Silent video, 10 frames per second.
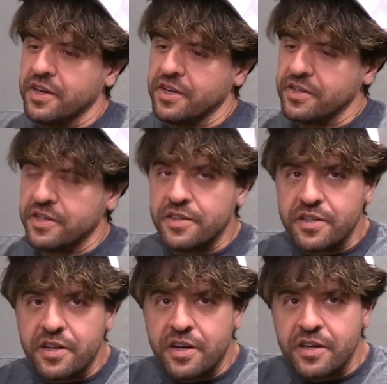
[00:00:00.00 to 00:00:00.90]
Now, that's
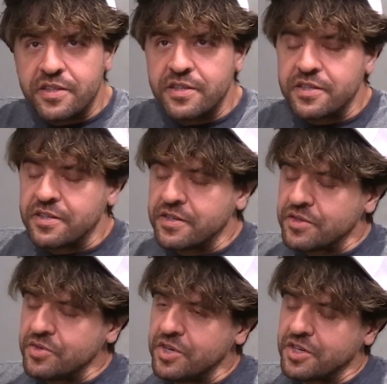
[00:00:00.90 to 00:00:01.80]
an odd thing to
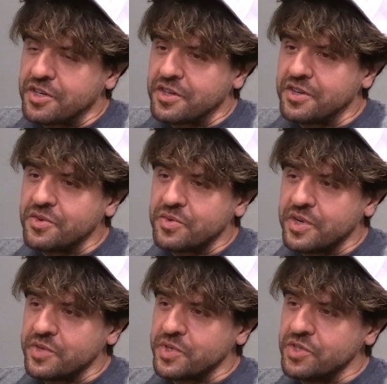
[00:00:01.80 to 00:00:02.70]
do.
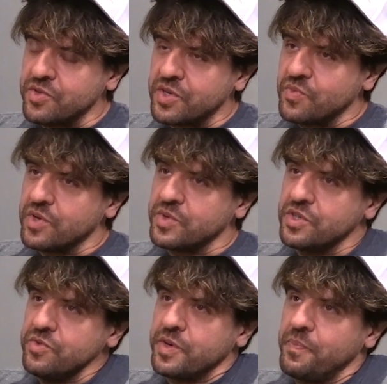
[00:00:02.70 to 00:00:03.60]
Why do we do it? Well, we
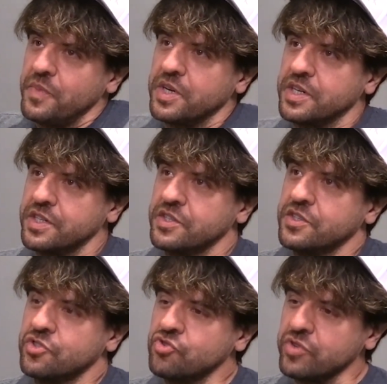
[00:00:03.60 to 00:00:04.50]
do it
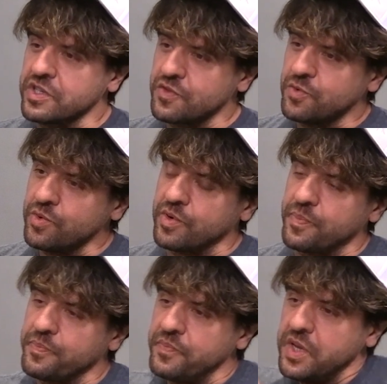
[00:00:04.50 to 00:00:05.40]
to
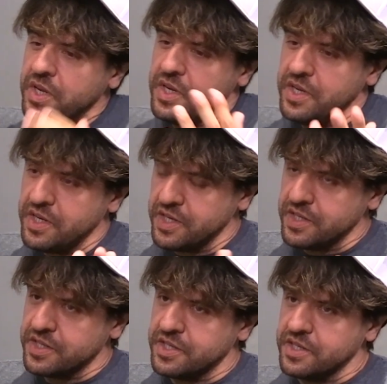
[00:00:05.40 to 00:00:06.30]
transform
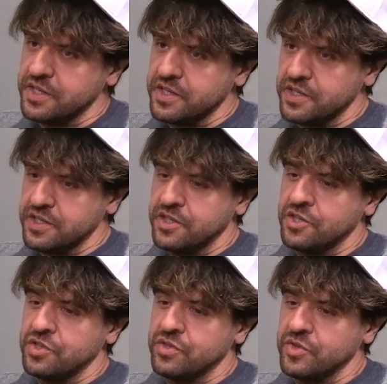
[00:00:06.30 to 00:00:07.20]
the
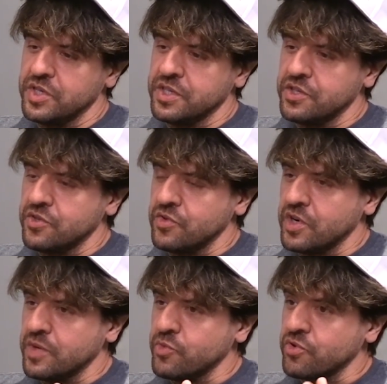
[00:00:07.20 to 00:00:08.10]
tissue
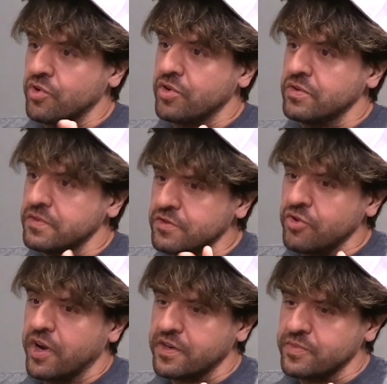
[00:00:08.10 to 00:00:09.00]
into a more
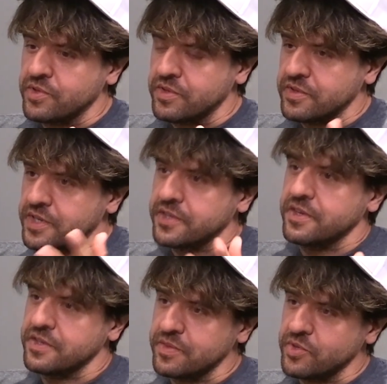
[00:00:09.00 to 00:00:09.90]
tractable,
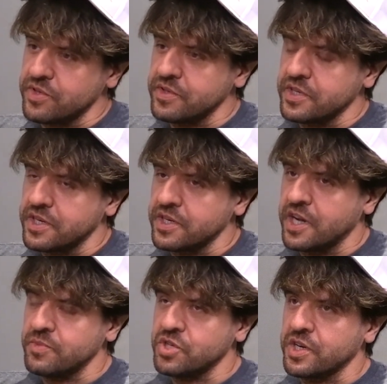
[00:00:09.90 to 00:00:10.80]
accessible
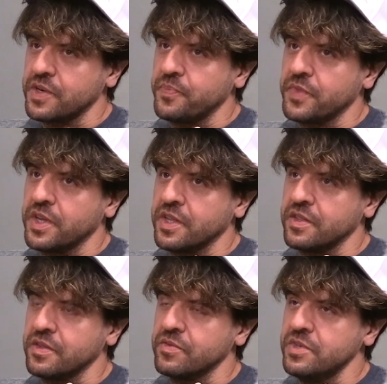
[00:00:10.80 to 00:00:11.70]
object.
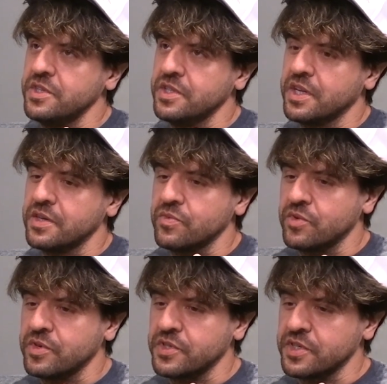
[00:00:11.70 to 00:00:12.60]
And the reason that
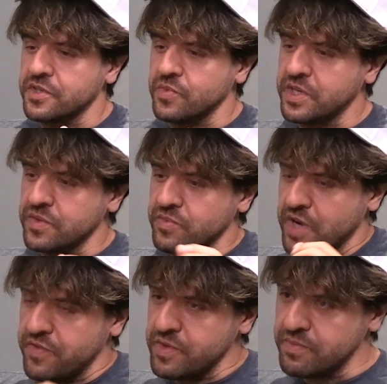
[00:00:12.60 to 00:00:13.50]
works is
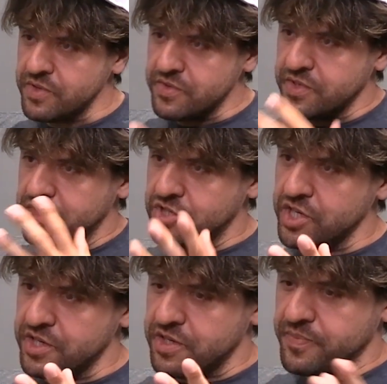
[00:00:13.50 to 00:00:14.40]
having built this
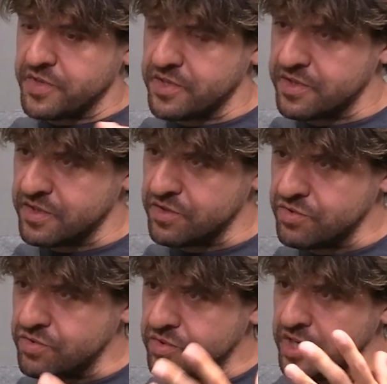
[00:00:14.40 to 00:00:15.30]
gel, this
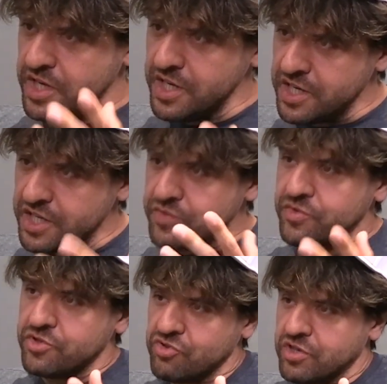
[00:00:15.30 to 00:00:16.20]
new
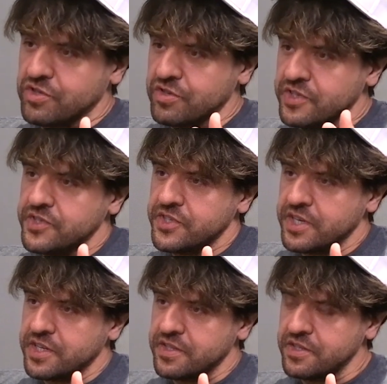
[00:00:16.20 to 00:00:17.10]
infrastructure
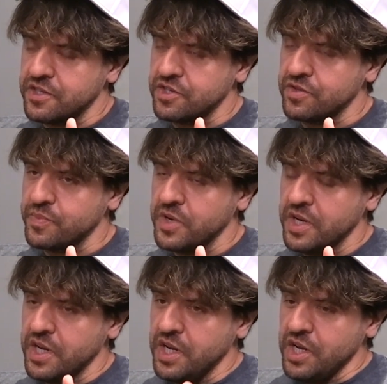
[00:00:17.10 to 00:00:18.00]
inside the tissue,
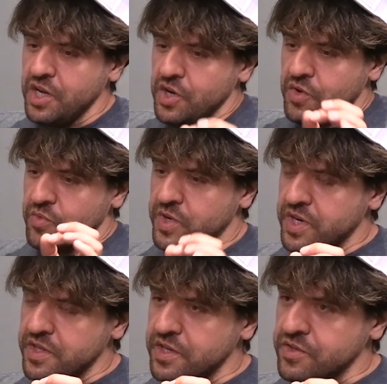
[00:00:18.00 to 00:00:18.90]
we
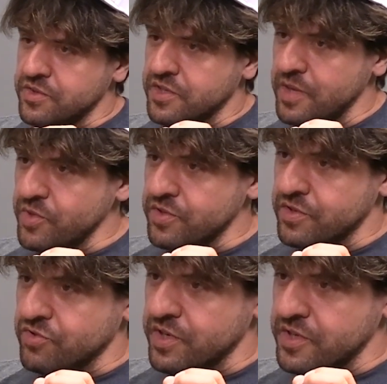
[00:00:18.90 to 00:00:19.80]
can then use
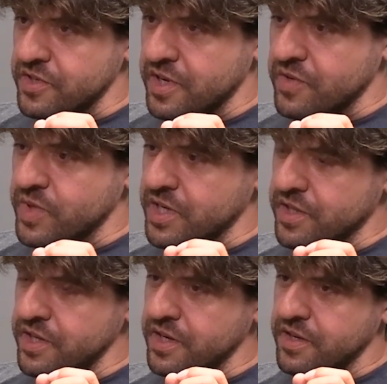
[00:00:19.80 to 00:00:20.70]
chemical tricks, and we
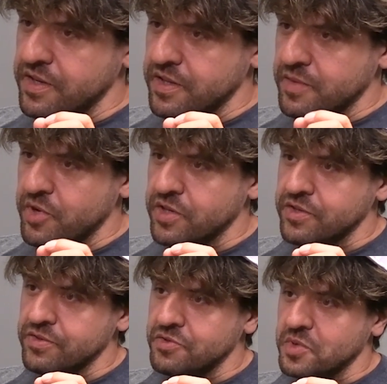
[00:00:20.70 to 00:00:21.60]
can link the
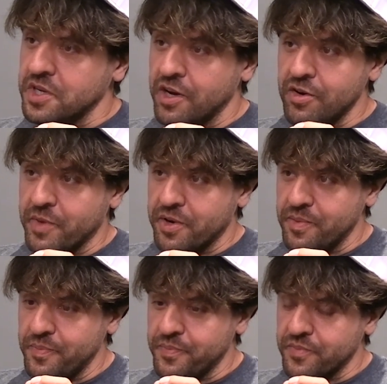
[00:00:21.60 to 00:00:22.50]
molecules we care
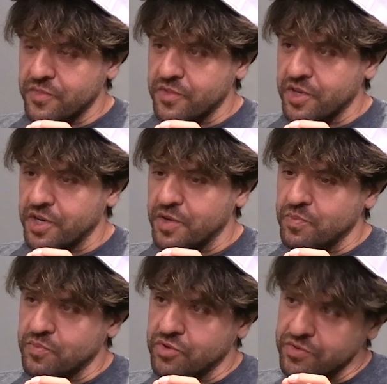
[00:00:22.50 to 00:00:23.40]
about, like
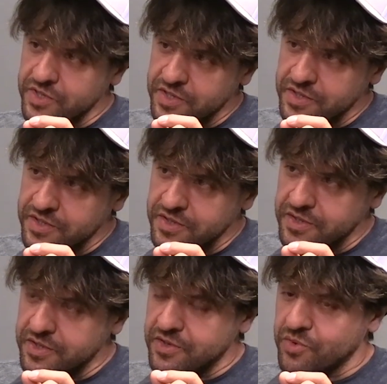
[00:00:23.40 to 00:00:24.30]

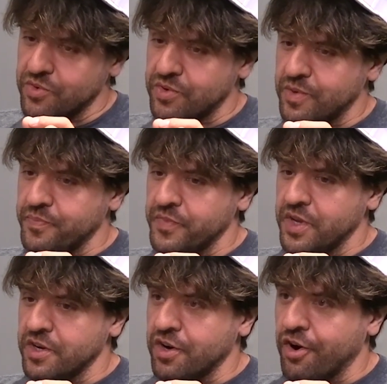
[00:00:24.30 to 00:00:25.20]
proteins or
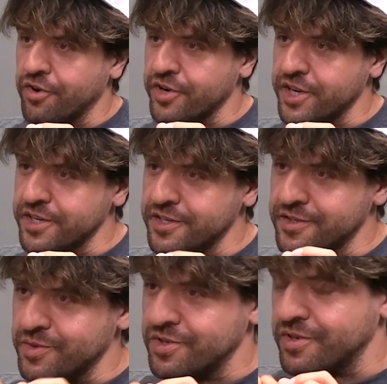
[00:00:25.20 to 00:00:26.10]

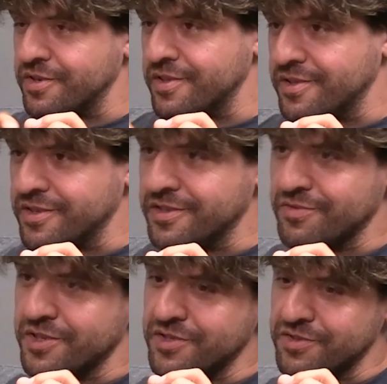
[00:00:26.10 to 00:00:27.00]
RNAs, which are the
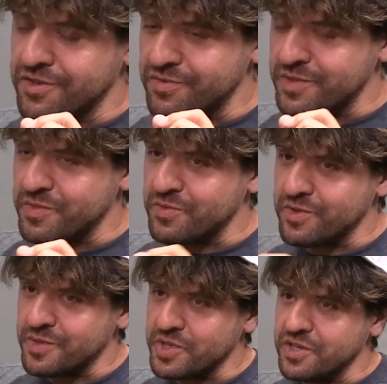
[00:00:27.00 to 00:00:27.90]
things, as you know, right
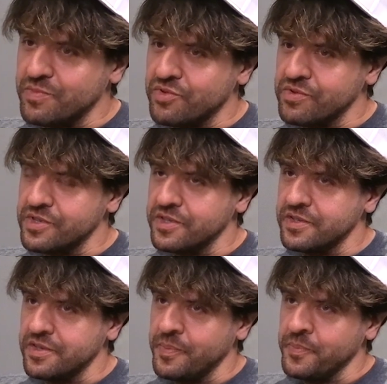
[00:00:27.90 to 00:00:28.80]
before they become
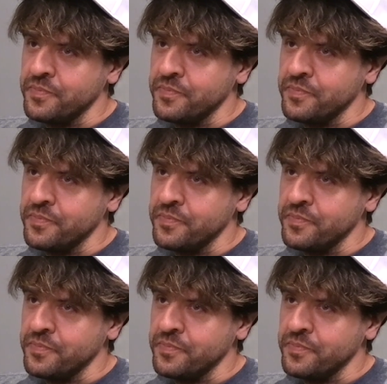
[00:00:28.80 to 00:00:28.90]
proteins.